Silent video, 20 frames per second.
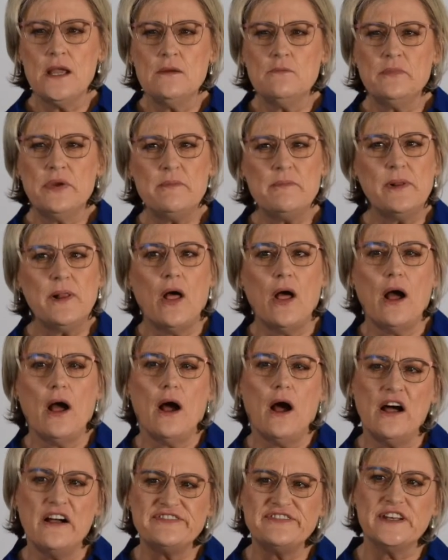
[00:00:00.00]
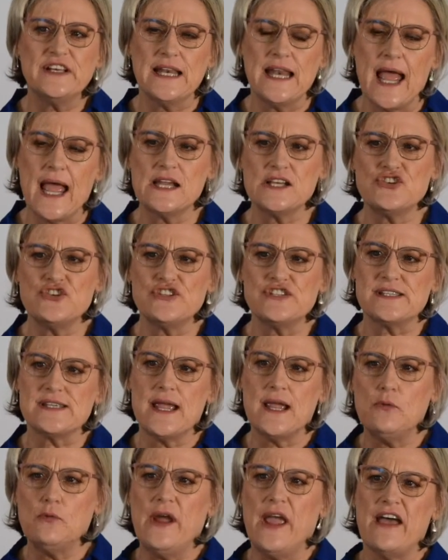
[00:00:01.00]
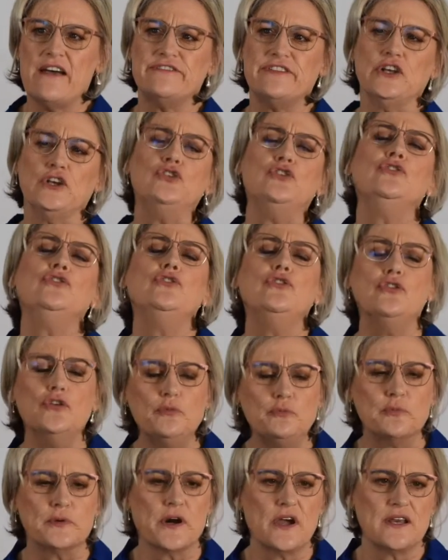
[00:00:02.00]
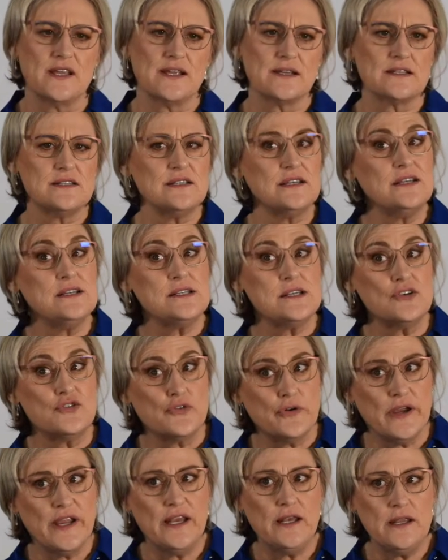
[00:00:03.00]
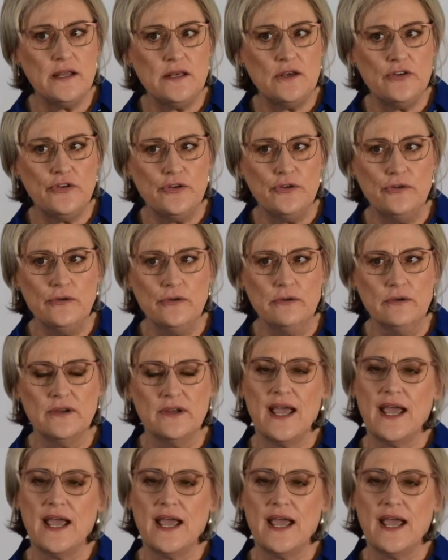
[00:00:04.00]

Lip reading: People often like to say we have a new product. Is it really new?